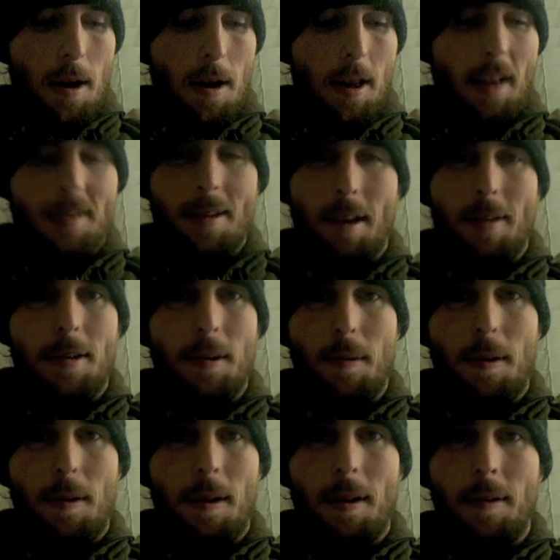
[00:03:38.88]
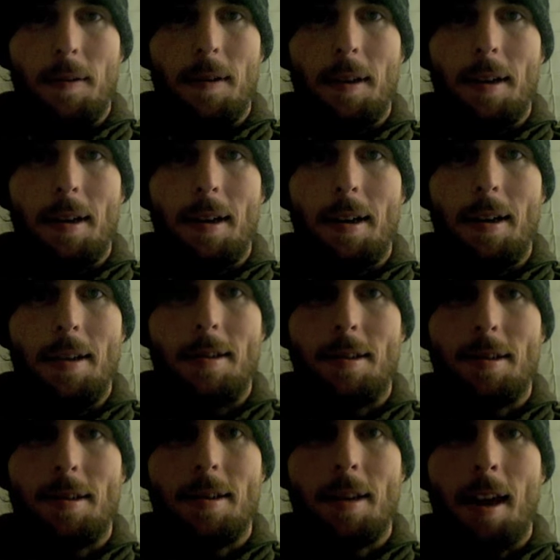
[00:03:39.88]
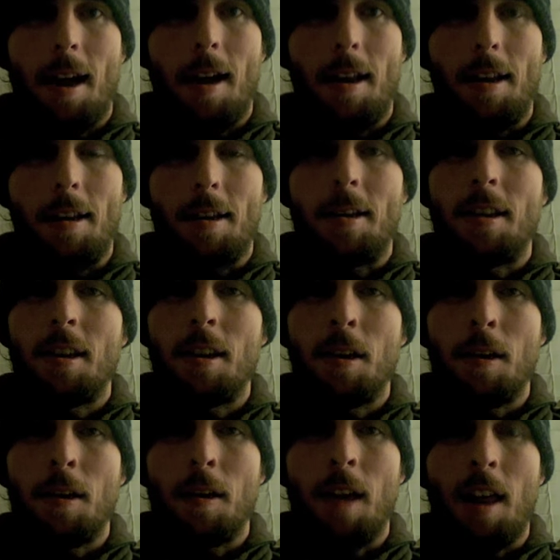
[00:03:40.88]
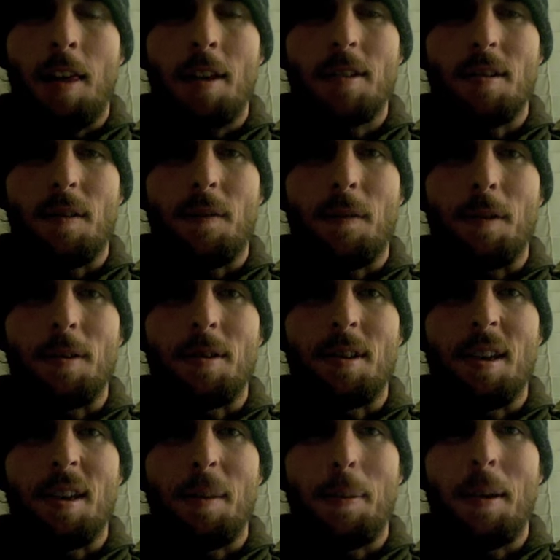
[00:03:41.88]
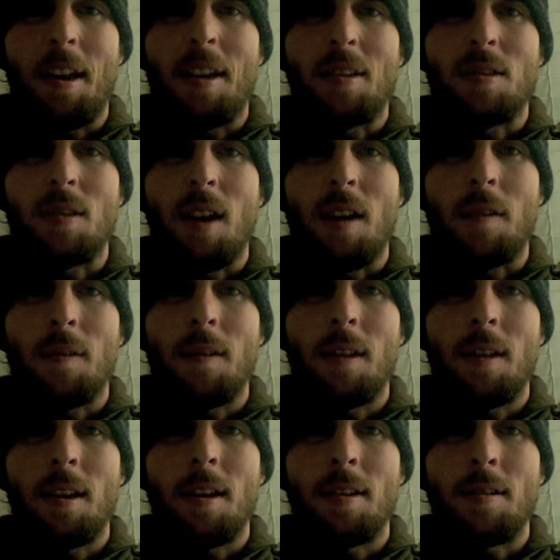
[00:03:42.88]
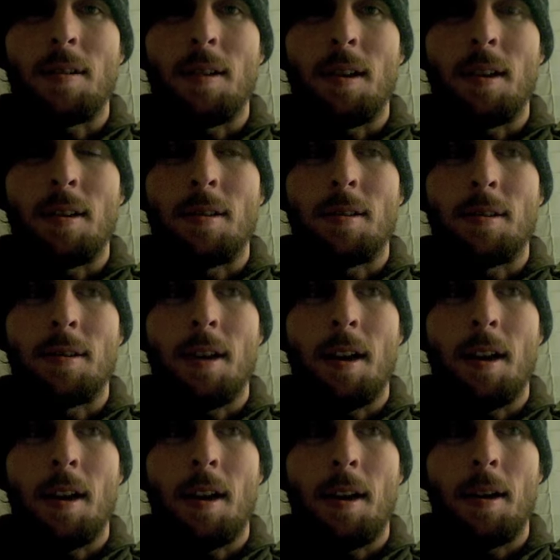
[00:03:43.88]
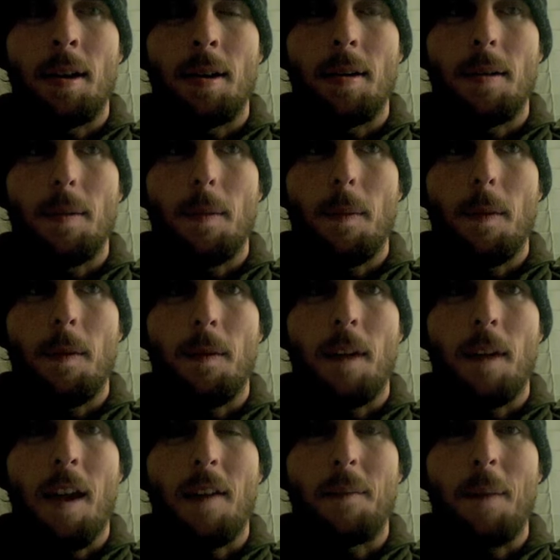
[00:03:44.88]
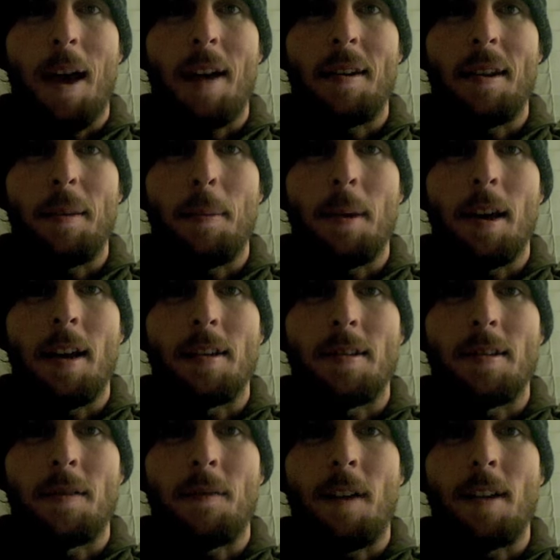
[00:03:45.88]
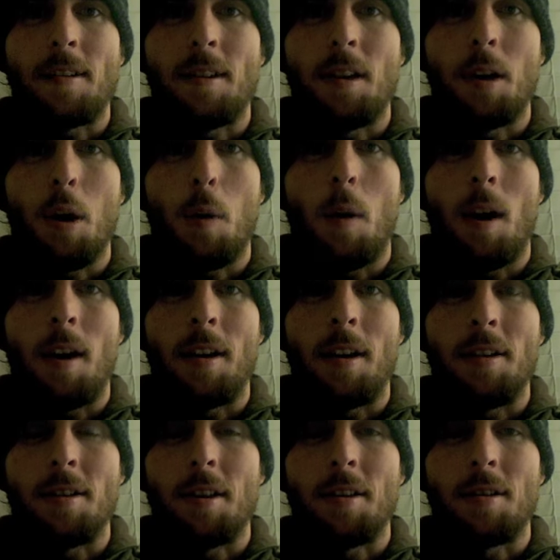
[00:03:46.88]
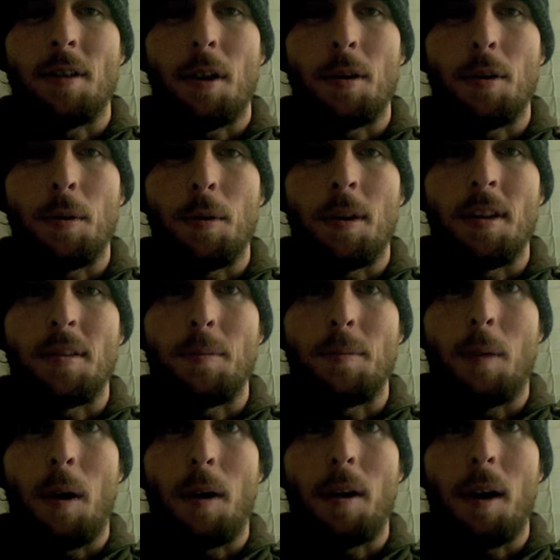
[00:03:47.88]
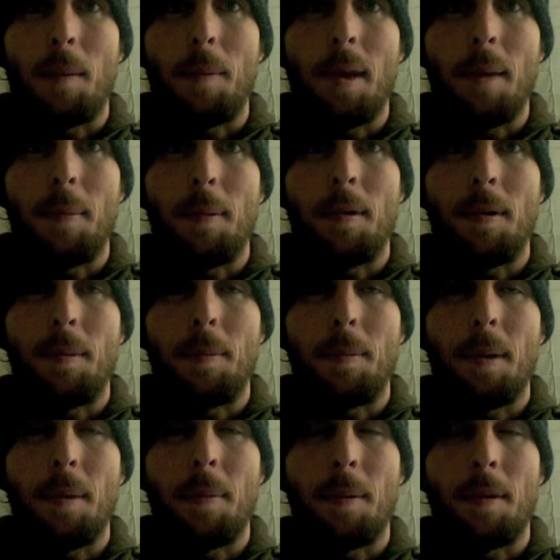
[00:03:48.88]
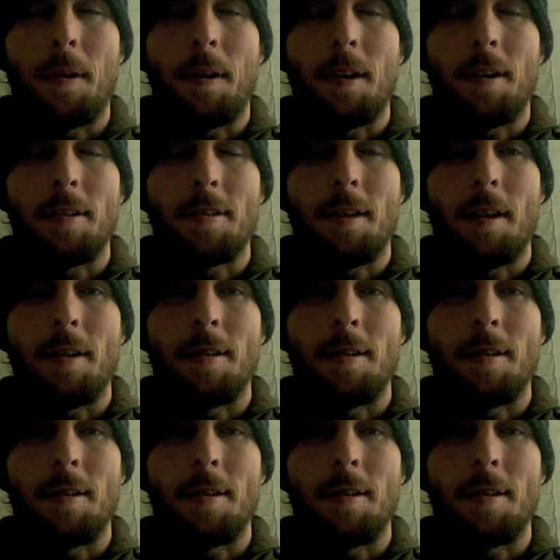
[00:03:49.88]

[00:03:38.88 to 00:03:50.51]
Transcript: that's not too hard really it's kind of your i think it's the first dps check really it's it's uh, if you have bad dps the fight's going to go on he's going to start doing his mark on people and people are going to start